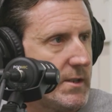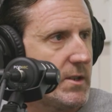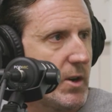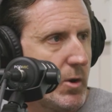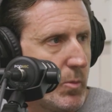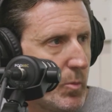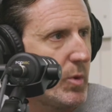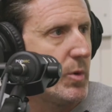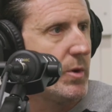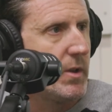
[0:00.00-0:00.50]

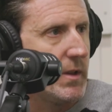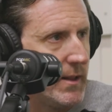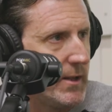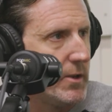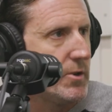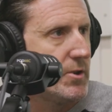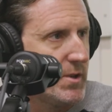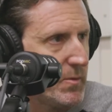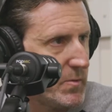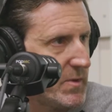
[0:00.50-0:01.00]
start putting
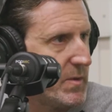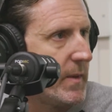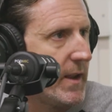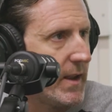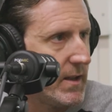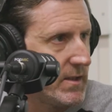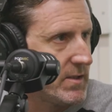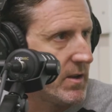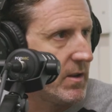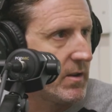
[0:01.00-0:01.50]
leadership
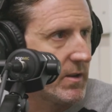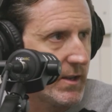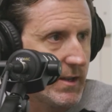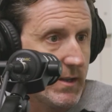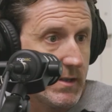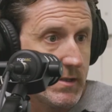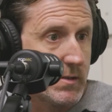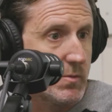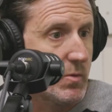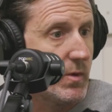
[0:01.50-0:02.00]
demands on
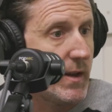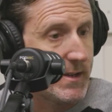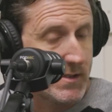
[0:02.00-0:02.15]
kids